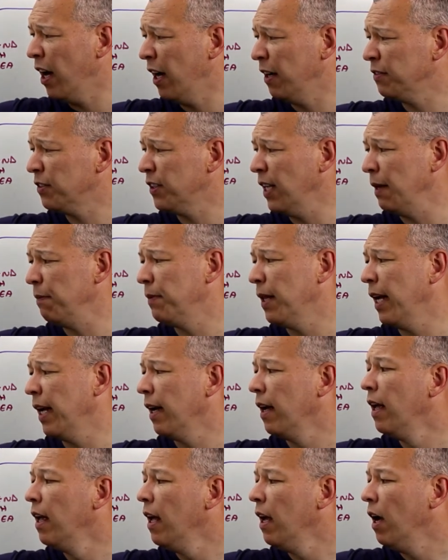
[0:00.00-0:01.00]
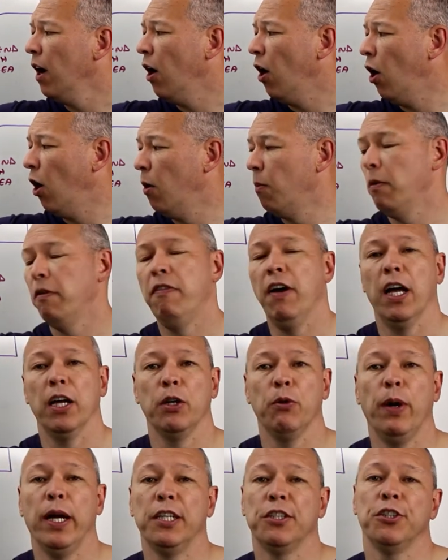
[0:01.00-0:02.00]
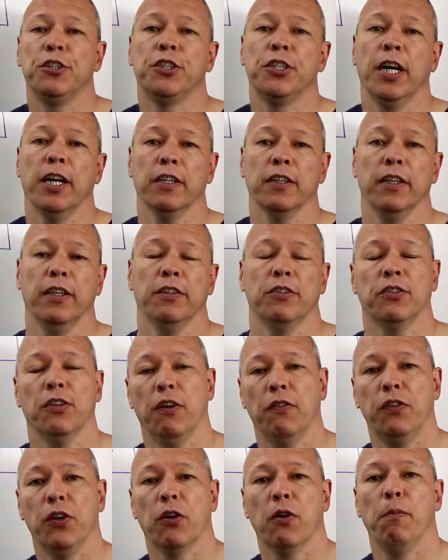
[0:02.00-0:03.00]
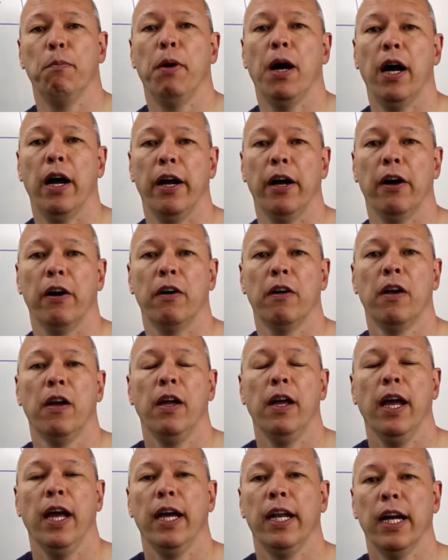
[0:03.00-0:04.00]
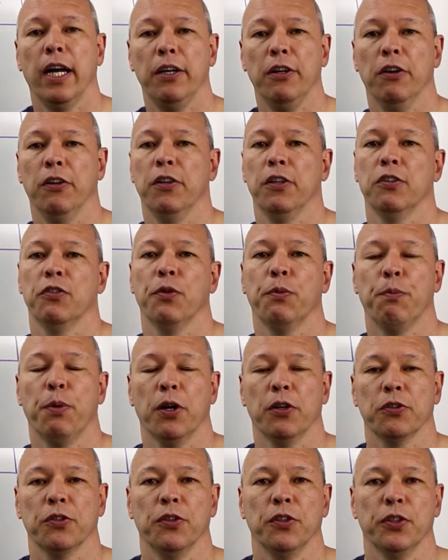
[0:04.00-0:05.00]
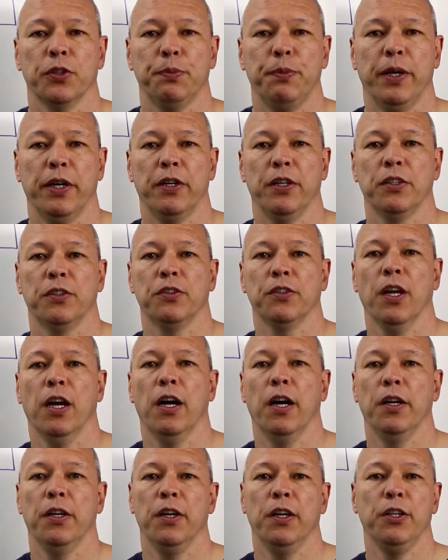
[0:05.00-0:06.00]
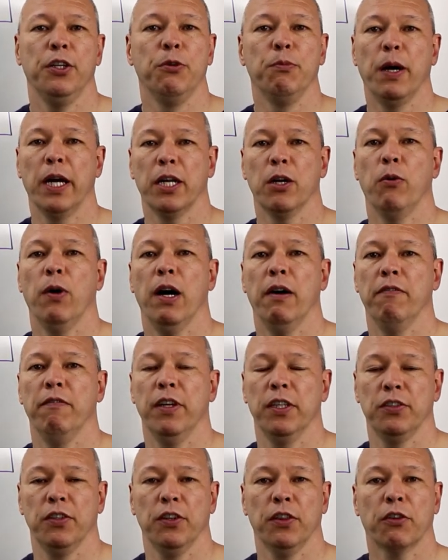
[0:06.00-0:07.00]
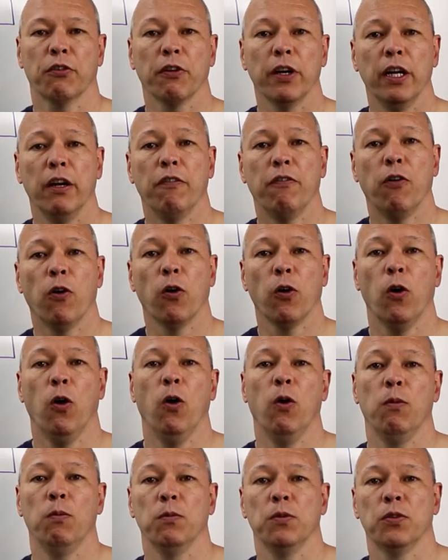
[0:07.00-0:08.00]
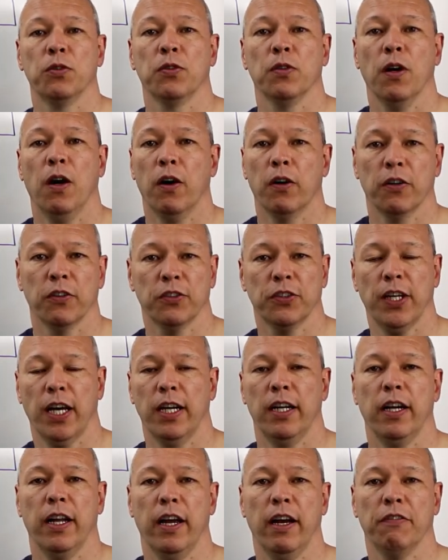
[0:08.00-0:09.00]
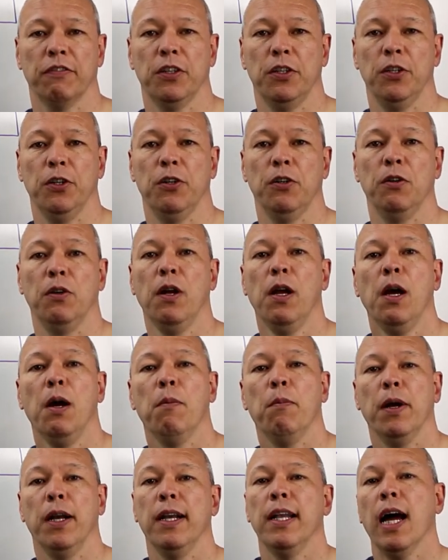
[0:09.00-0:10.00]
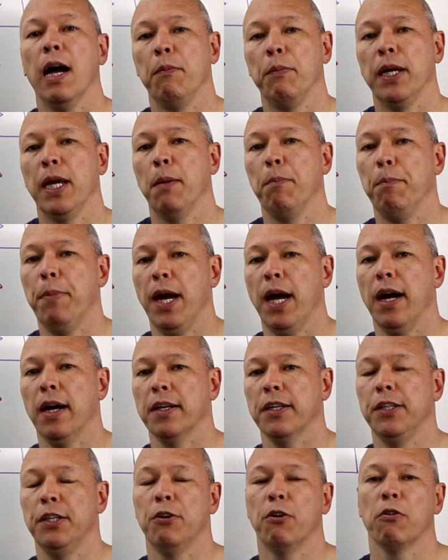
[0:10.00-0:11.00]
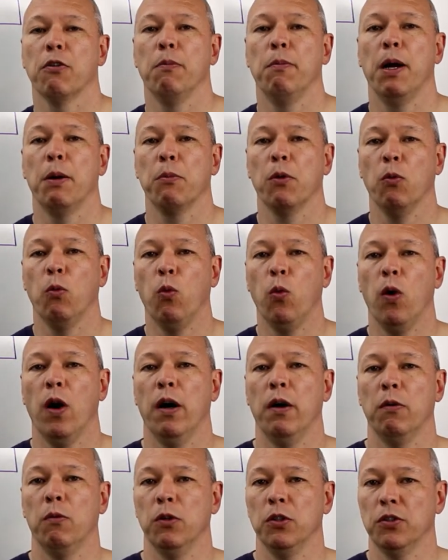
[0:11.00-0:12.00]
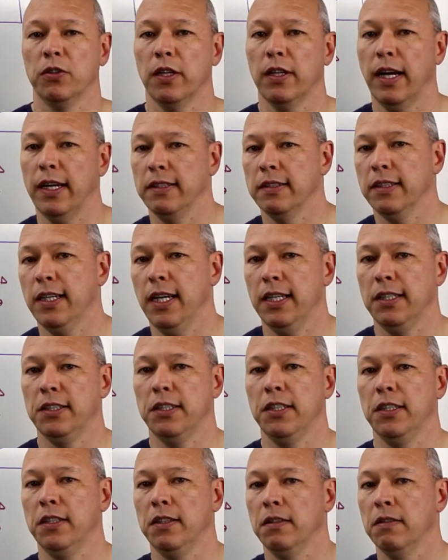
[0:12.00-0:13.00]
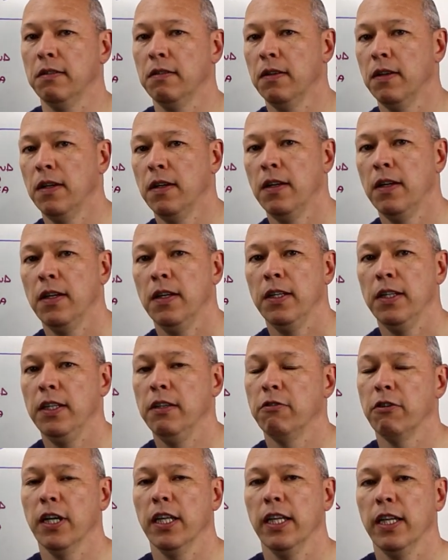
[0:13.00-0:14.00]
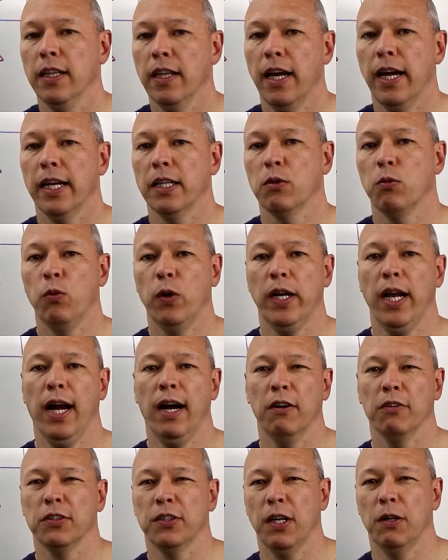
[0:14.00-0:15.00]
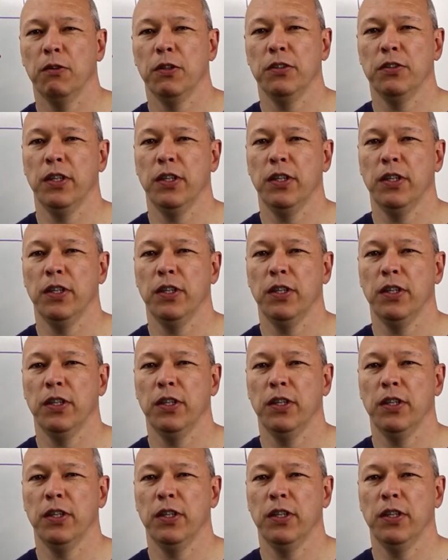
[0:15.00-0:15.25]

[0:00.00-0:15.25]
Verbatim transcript: Same thing, home evaluation checklist. So if you're a buyer, and I know this from personal experience, you might go out and visit 3 or 4 homes on a Saturday afternoon. By the time you get back, you don't remember what was the nice kitchen you really liked, what house that was